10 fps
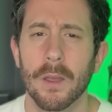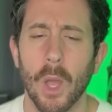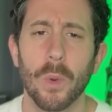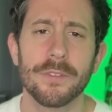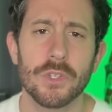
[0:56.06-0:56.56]

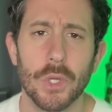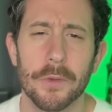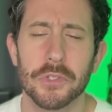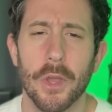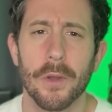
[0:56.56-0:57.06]
I wasn't sure
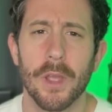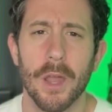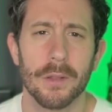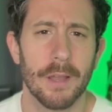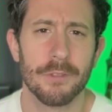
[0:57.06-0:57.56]
if Sean
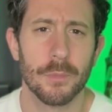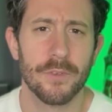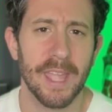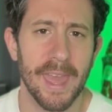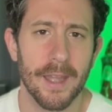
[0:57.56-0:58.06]
O'Connell loved the
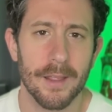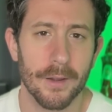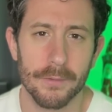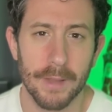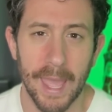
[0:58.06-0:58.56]
movie, hated it,
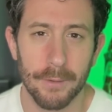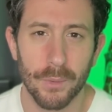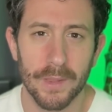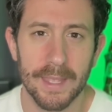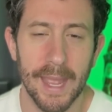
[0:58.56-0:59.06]
or had
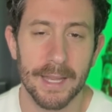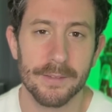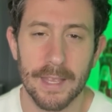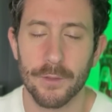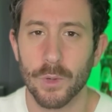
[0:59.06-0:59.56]
really any
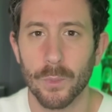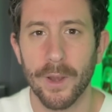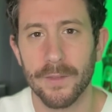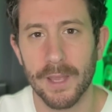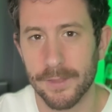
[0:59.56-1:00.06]
stance one
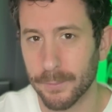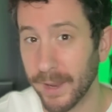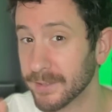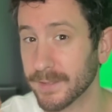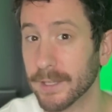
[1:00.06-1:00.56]
way or the other
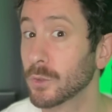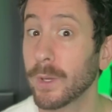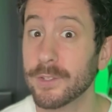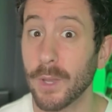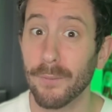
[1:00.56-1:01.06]
based on that
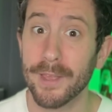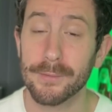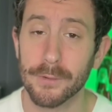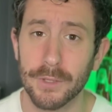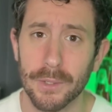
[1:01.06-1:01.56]
tweet, so I read
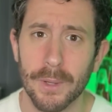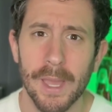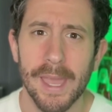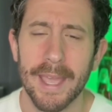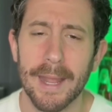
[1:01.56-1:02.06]
the review,
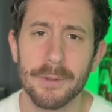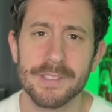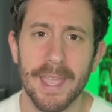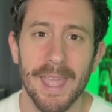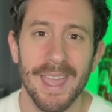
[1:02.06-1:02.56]
and I would
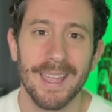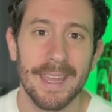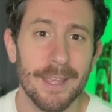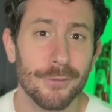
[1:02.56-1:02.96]
say he is